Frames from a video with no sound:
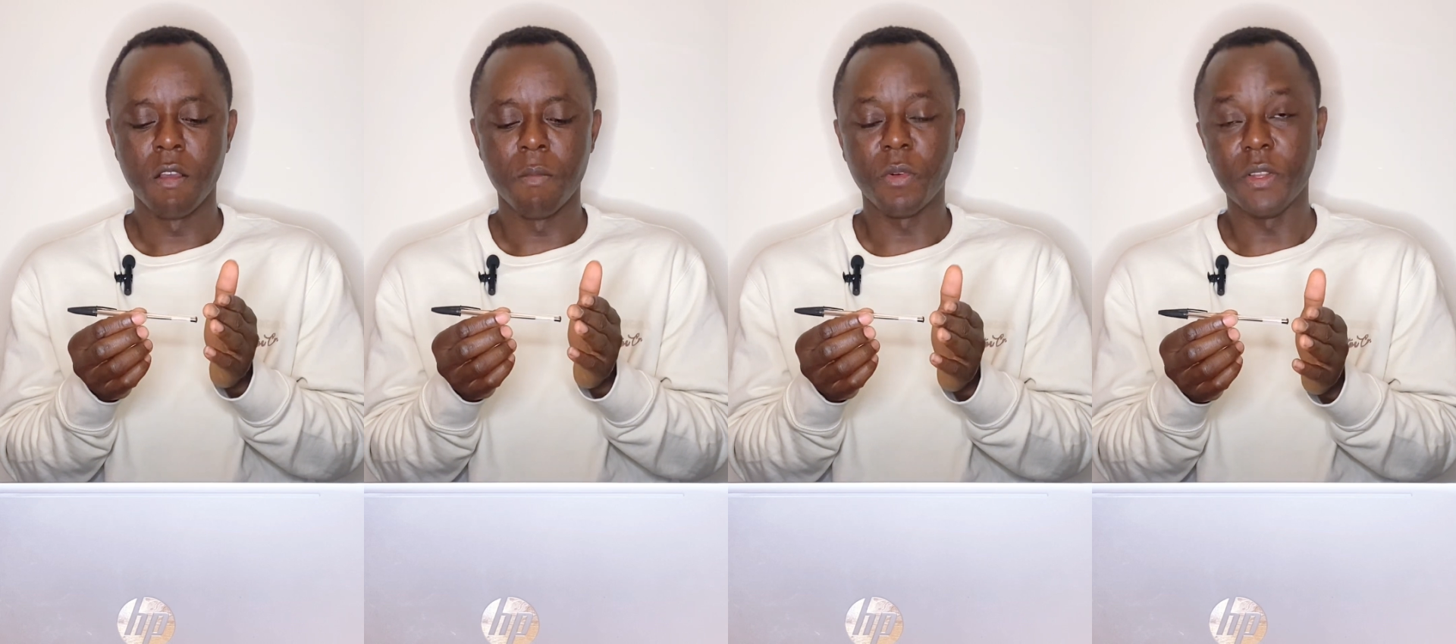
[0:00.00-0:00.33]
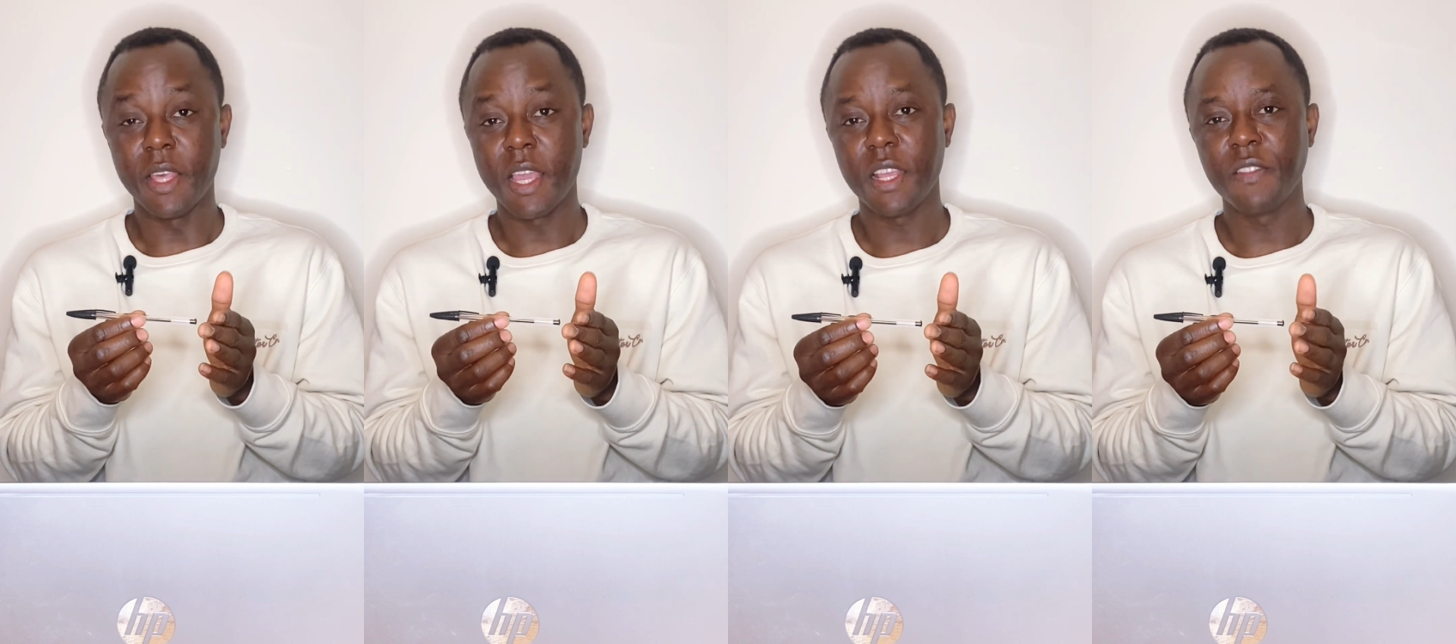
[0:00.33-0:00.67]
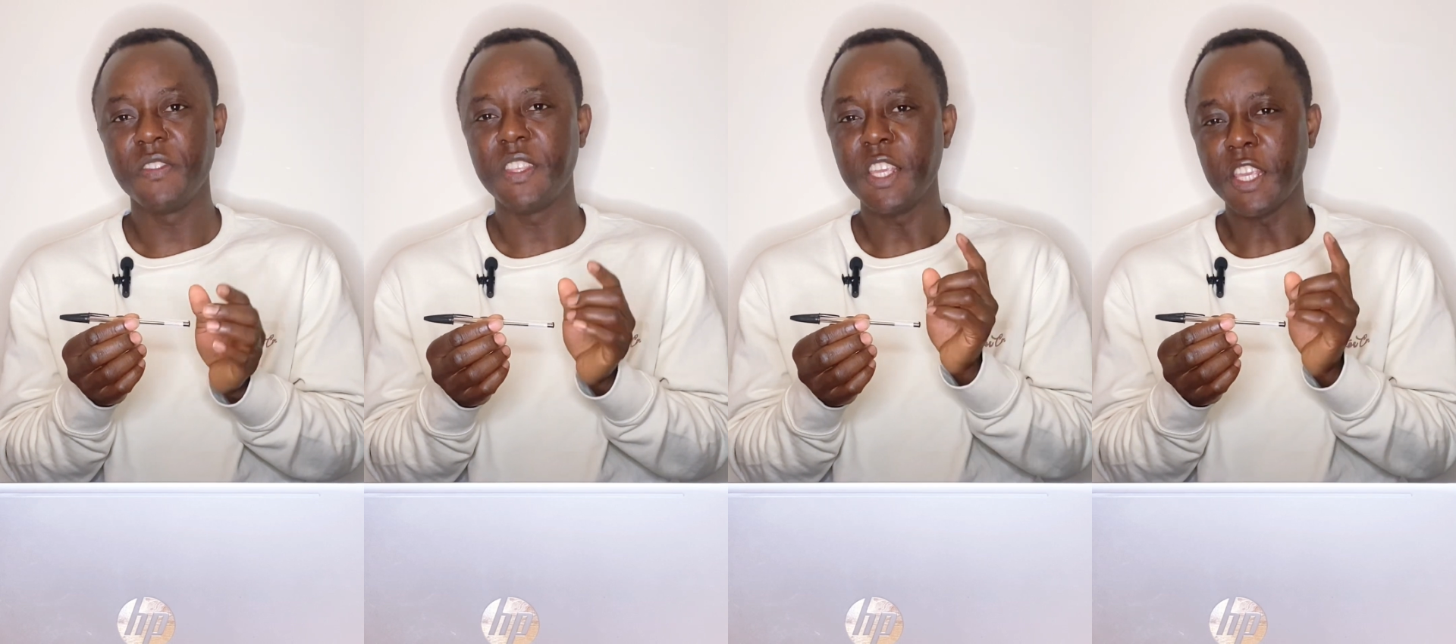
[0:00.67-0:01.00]
But
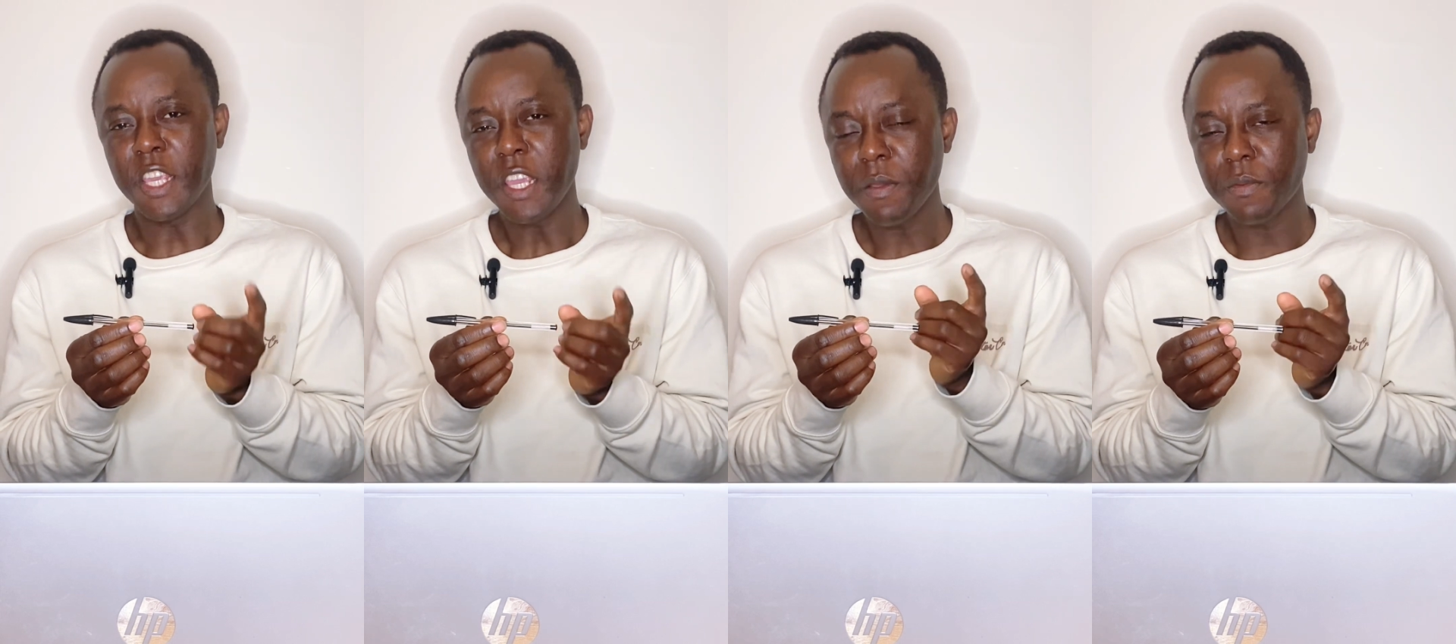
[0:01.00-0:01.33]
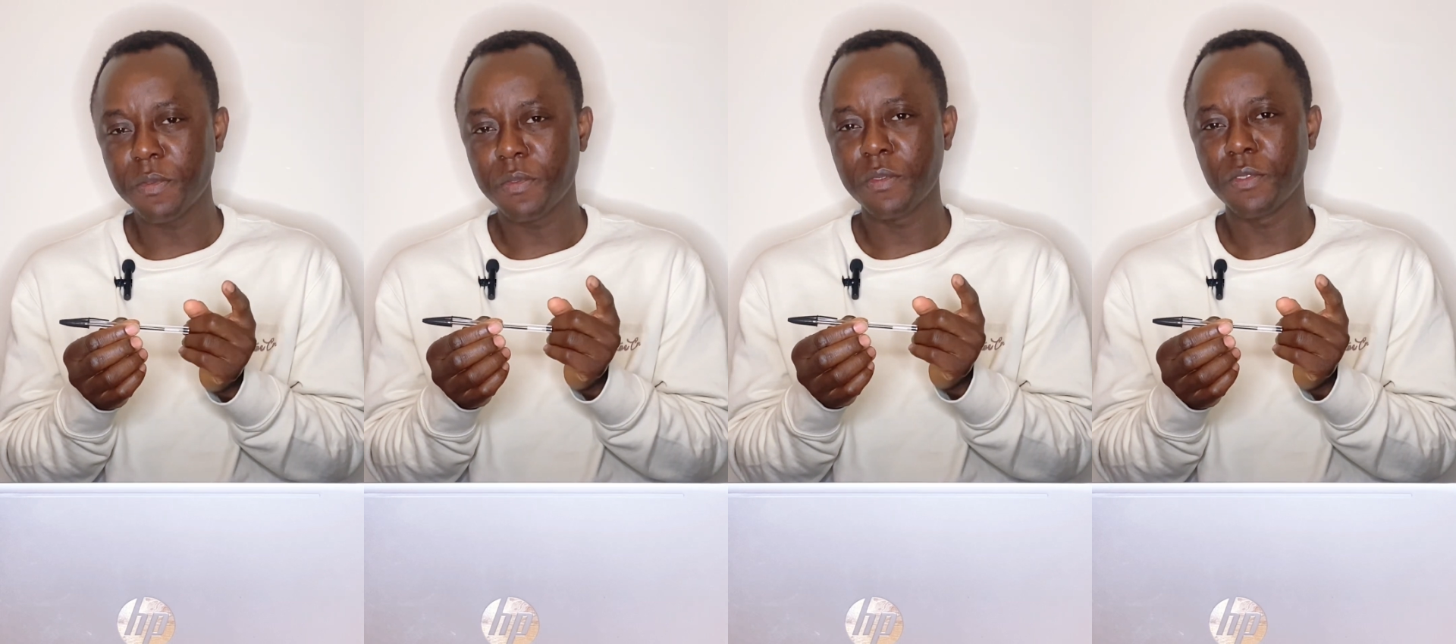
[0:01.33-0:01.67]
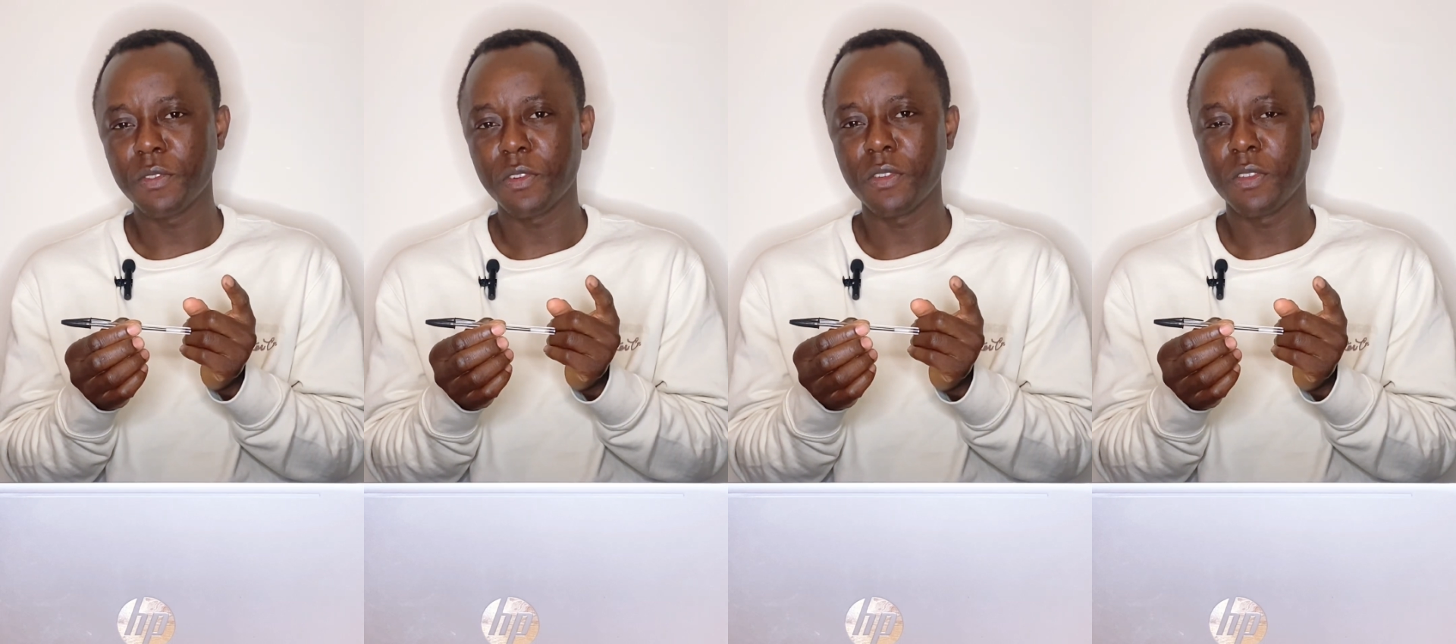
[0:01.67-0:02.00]
then, if
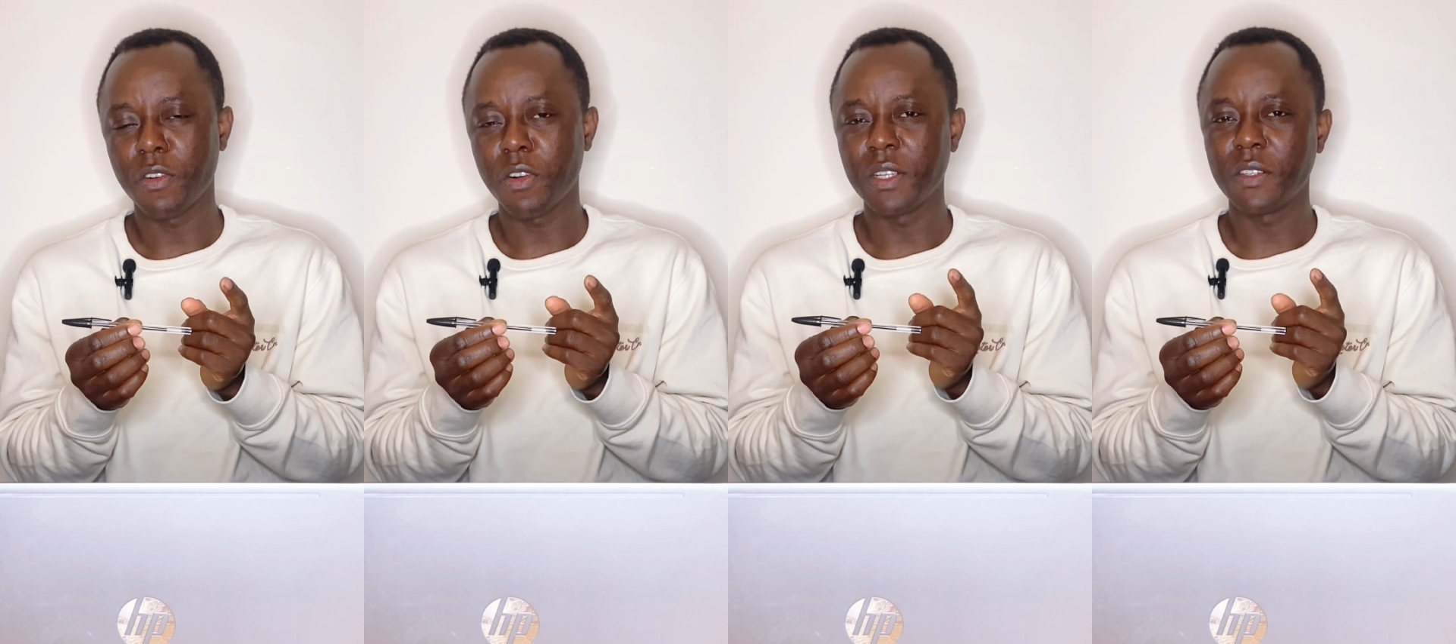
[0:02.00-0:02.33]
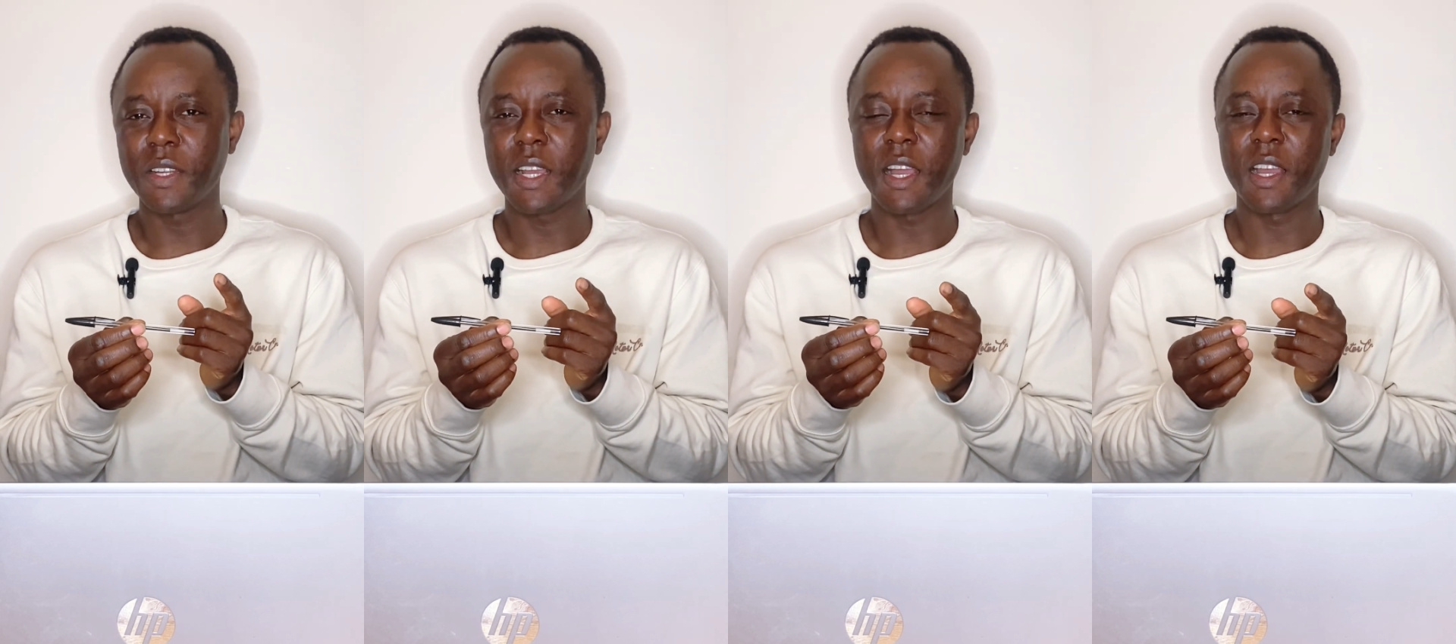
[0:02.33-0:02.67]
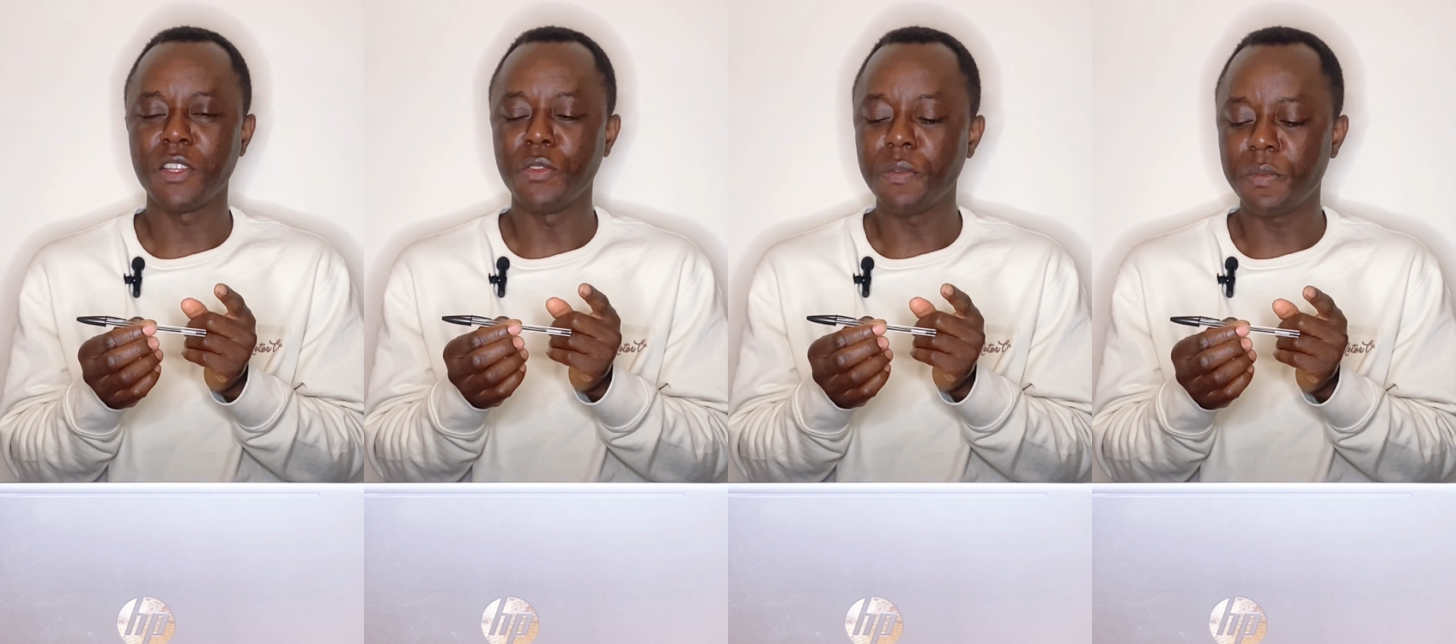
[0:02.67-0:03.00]
on the other
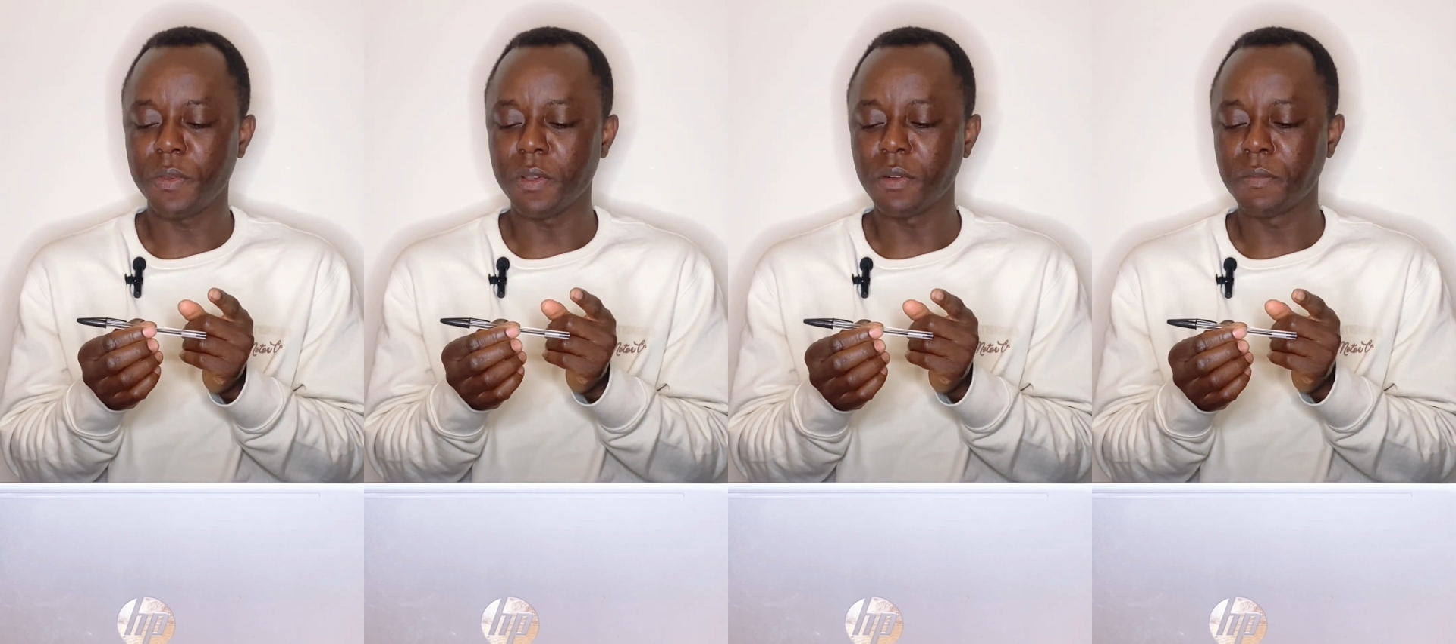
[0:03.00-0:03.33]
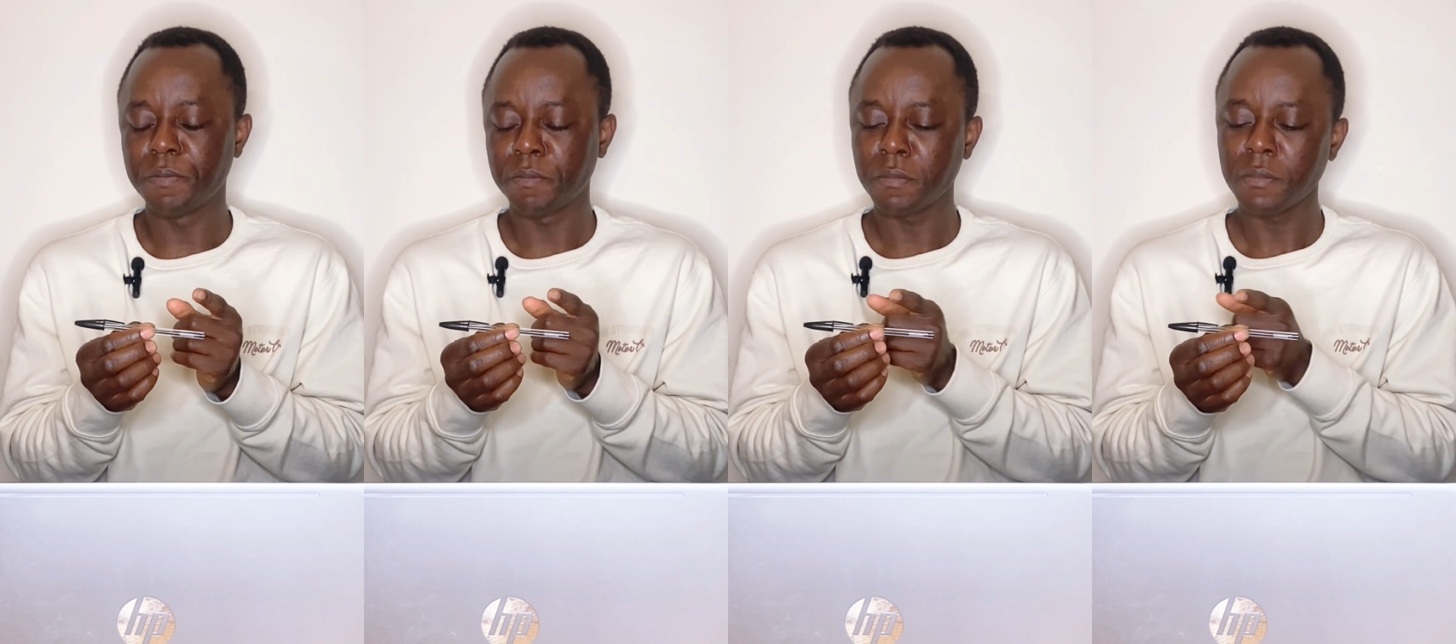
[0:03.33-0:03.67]
hand, you feel